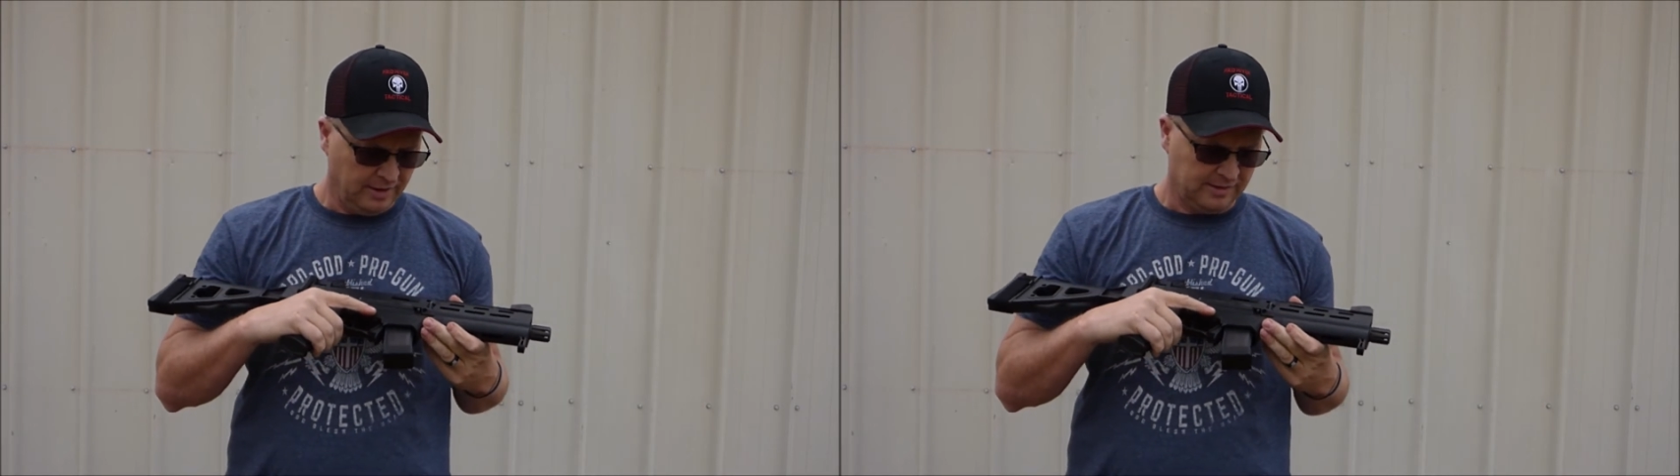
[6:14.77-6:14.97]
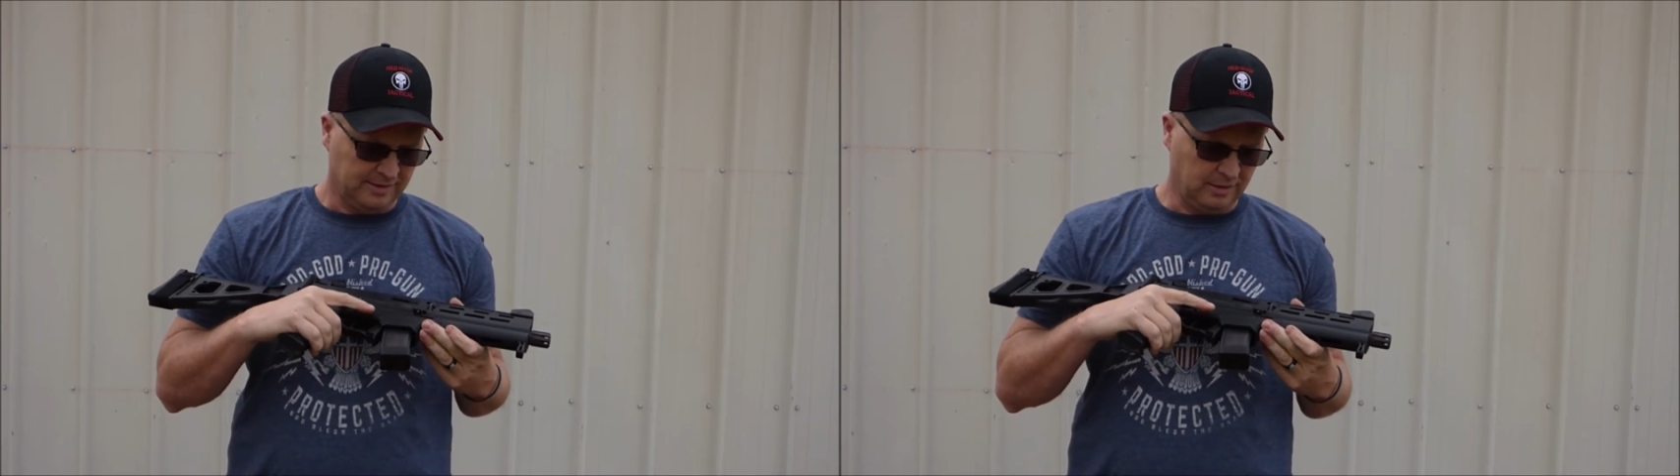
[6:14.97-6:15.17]

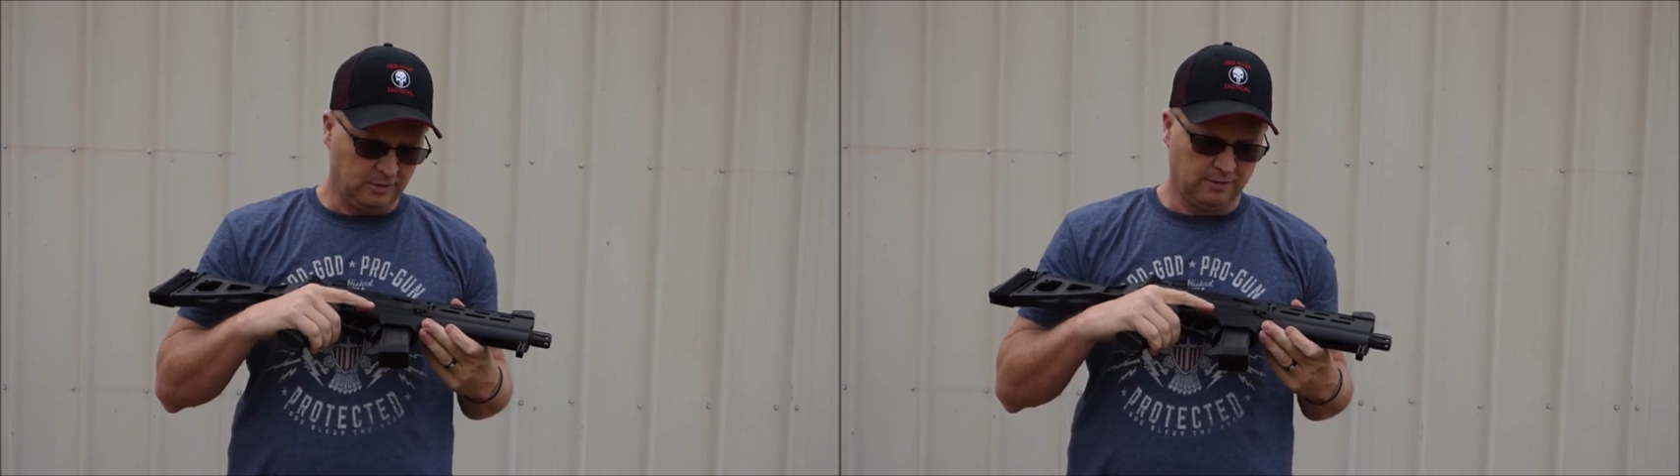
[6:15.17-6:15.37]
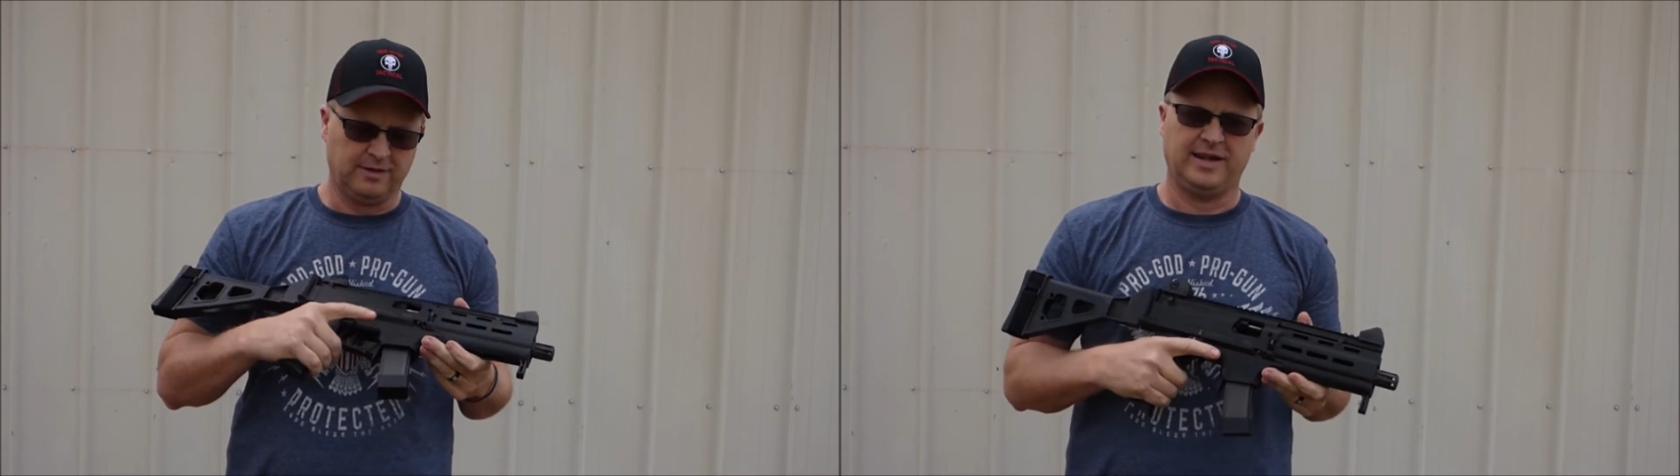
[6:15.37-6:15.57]

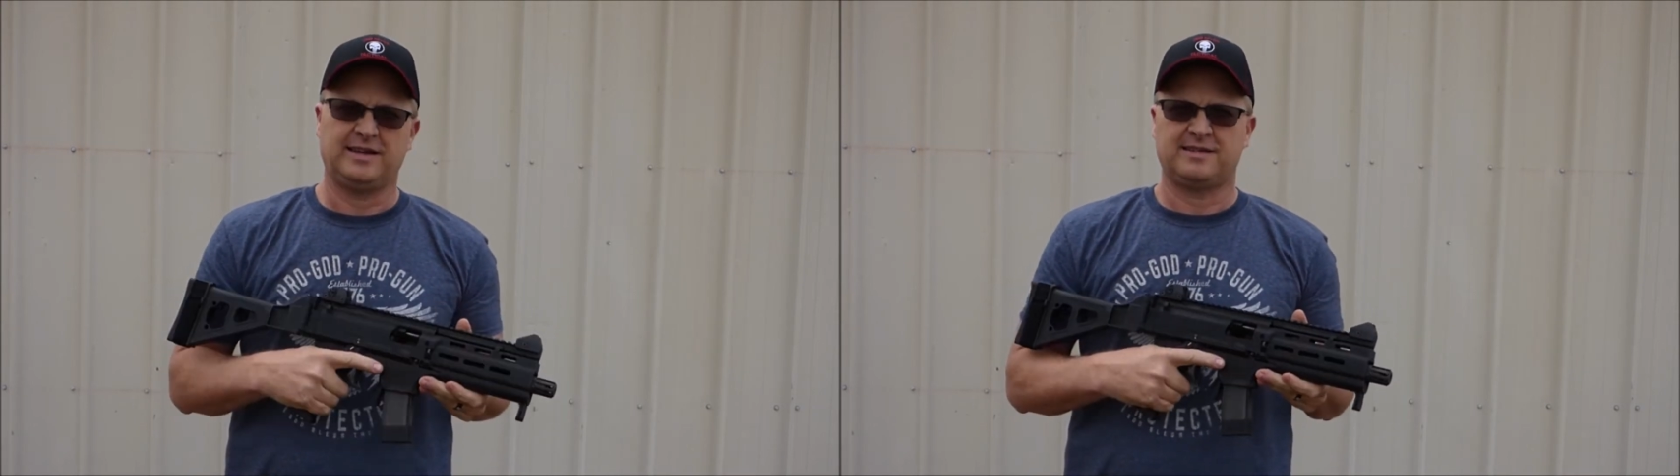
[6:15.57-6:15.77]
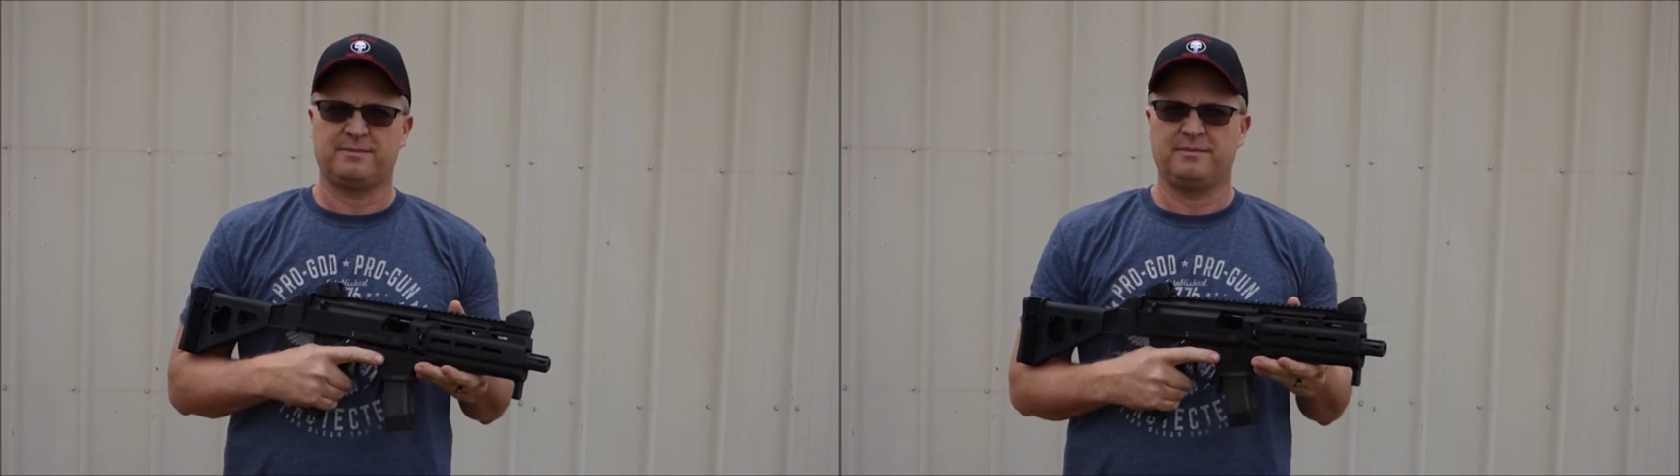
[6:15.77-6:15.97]
So
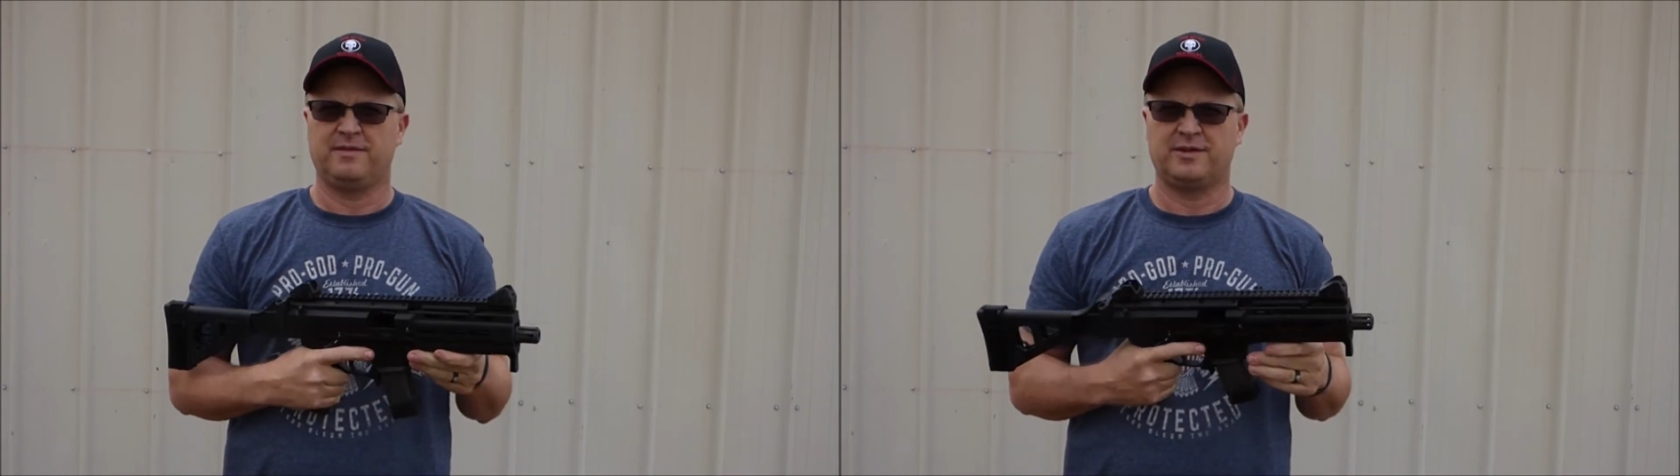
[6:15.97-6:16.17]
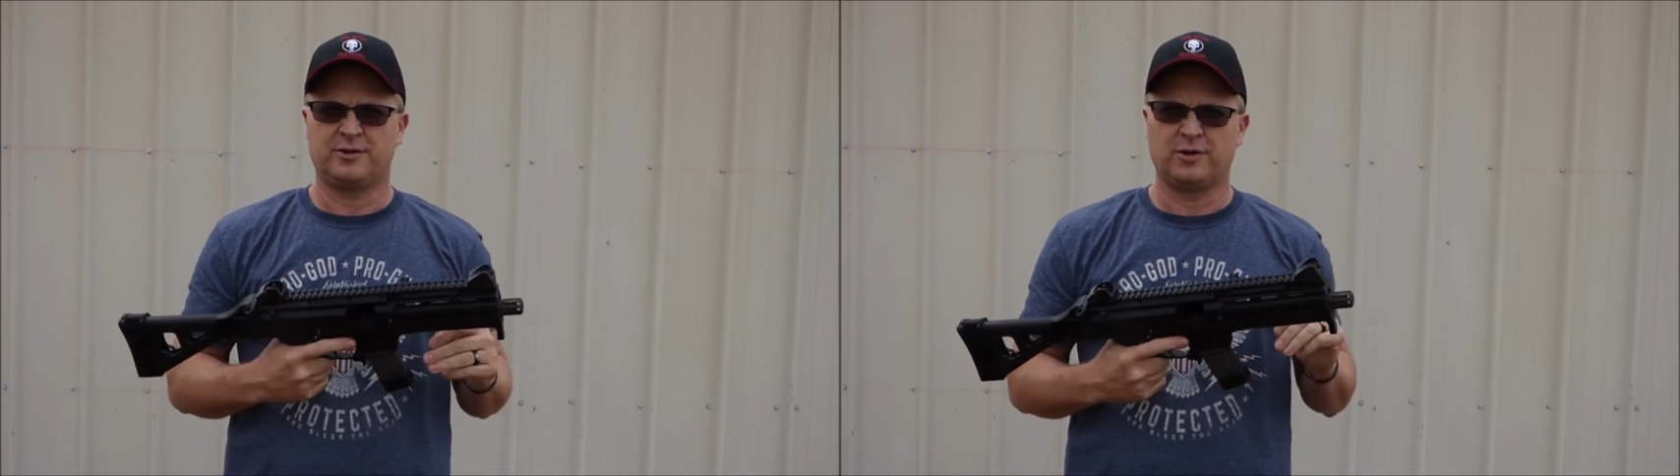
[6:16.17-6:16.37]
that's
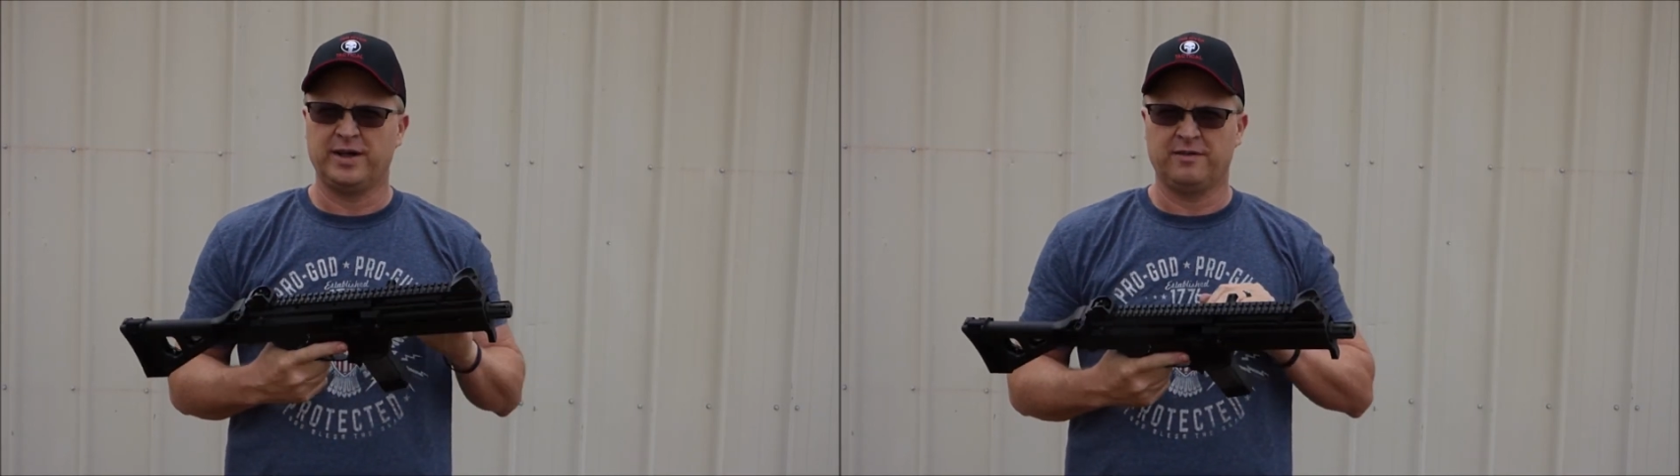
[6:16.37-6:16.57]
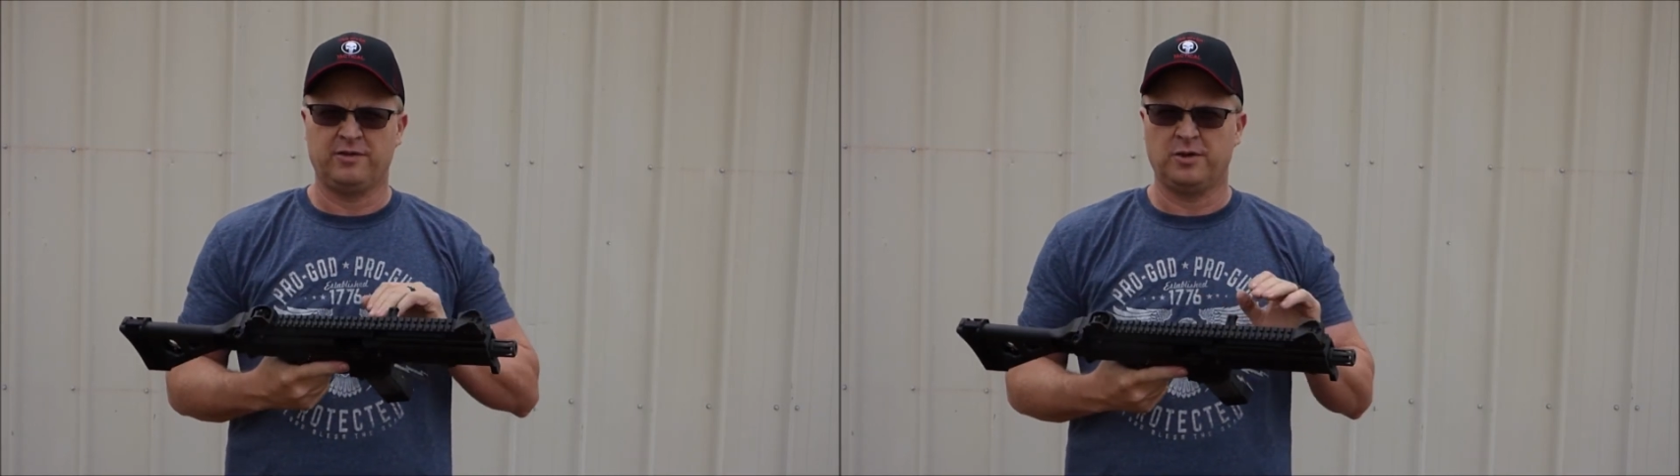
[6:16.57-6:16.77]
3
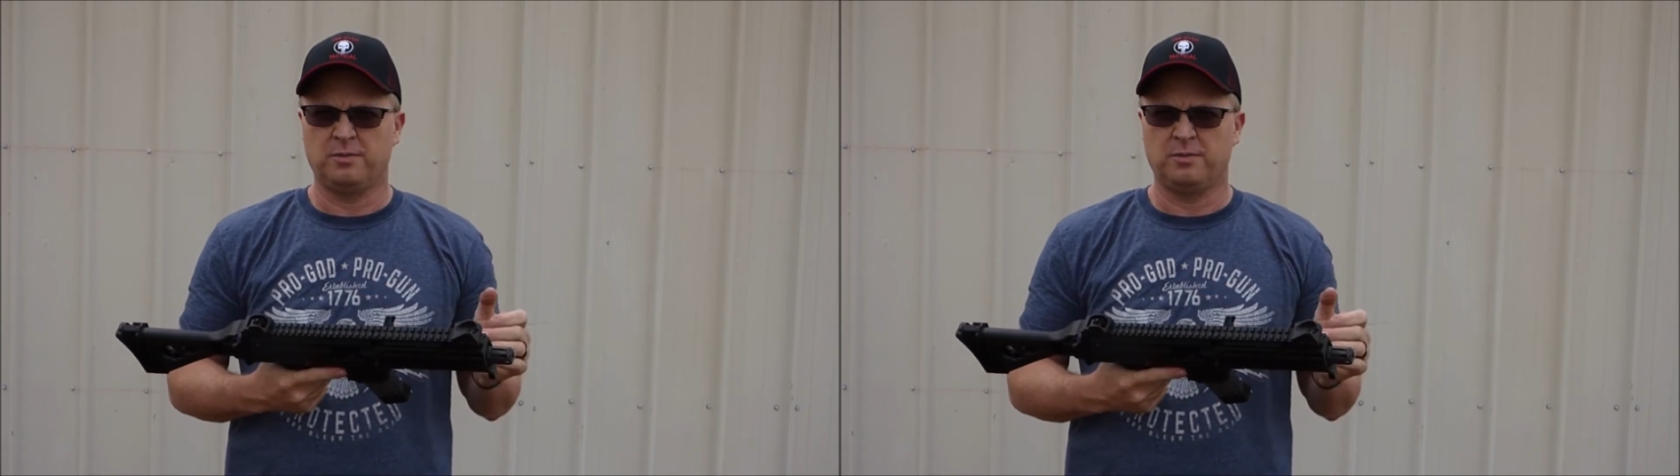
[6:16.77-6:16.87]
of your